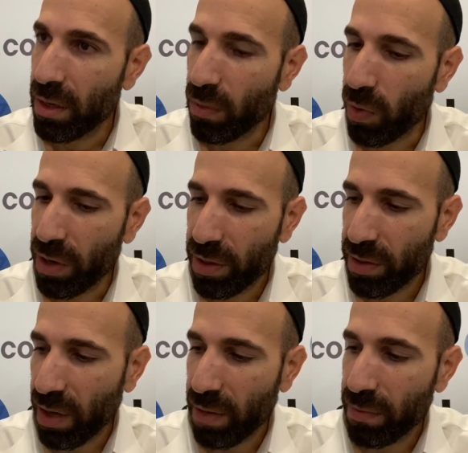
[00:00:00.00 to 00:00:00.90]
one
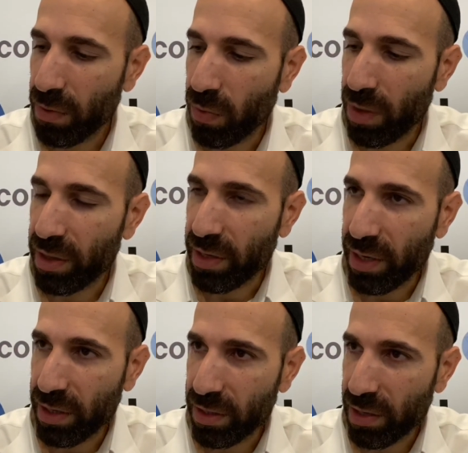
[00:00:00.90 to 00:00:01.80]
of the
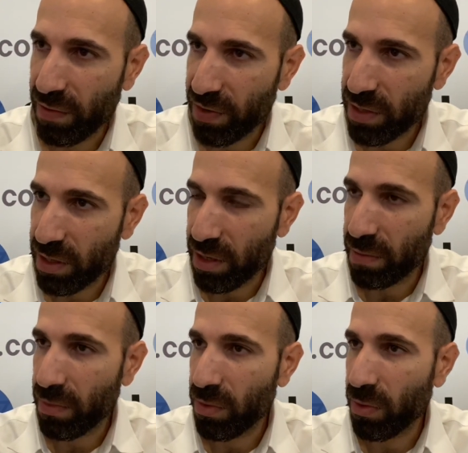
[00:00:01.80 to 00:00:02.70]
kings had visited
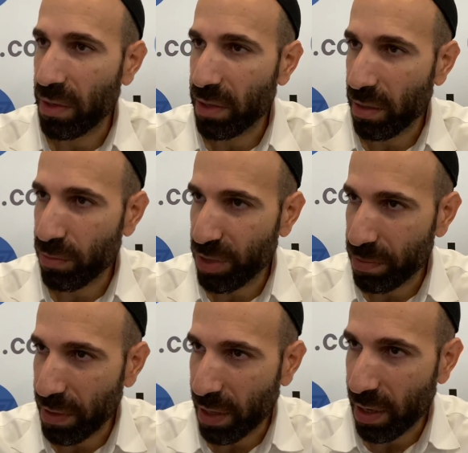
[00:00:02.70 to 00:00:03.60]
him who had done Brit
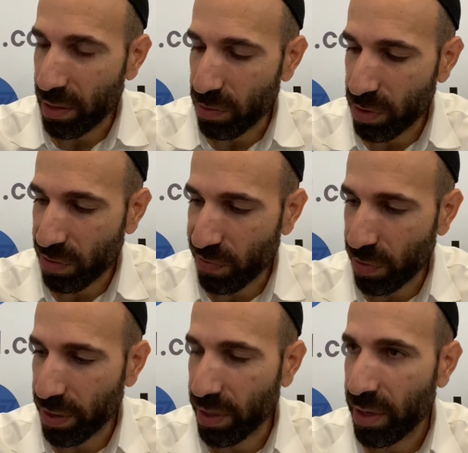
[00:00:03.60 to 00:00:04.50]
Milah, he was
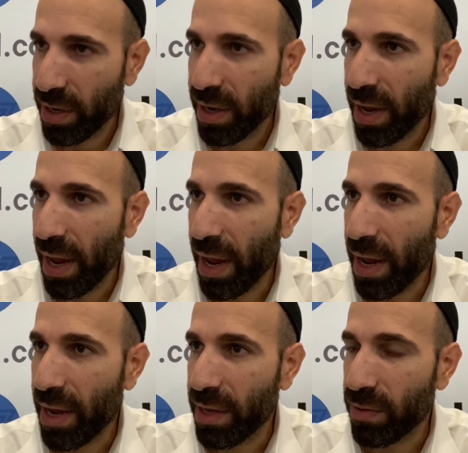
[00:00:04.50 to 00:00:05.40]
converting.
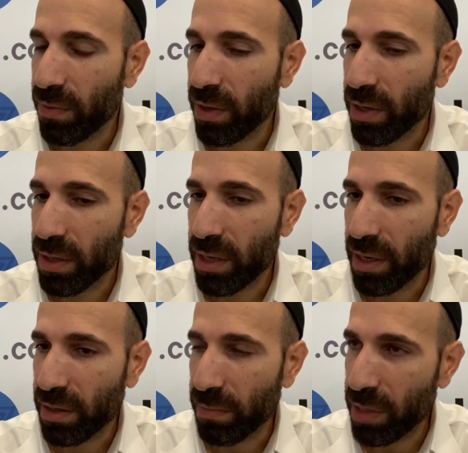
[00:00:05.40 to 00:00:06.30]
And when he
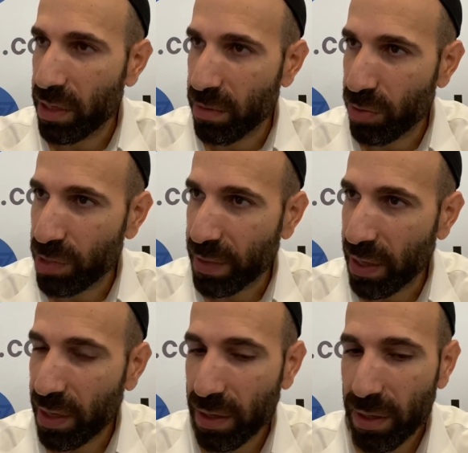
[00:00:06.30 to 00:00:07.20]
had completed the Brit
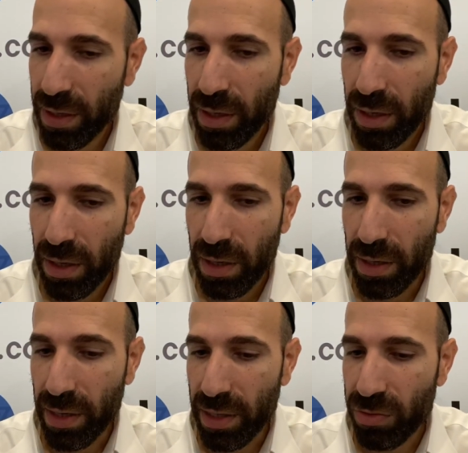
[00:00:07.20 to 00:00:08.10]
Milah,
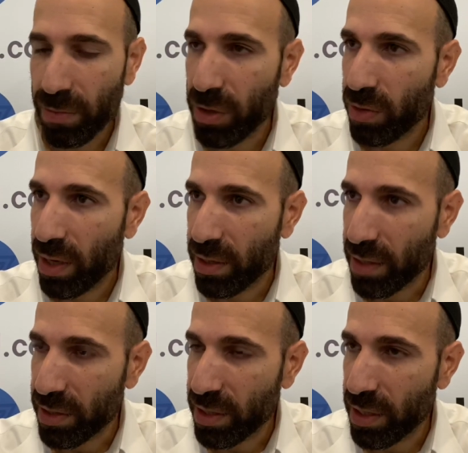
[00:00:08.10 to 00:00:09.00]
he asked Rabbi Yudah
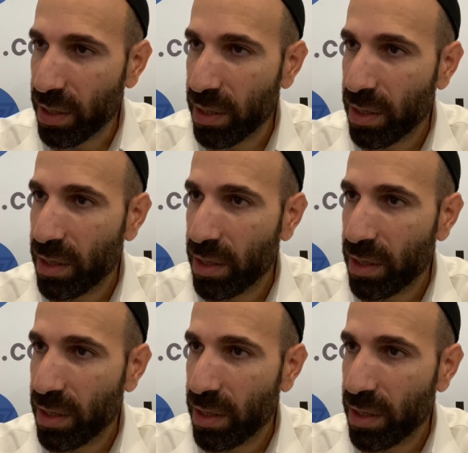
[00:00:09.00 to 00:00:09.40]
HaNasi,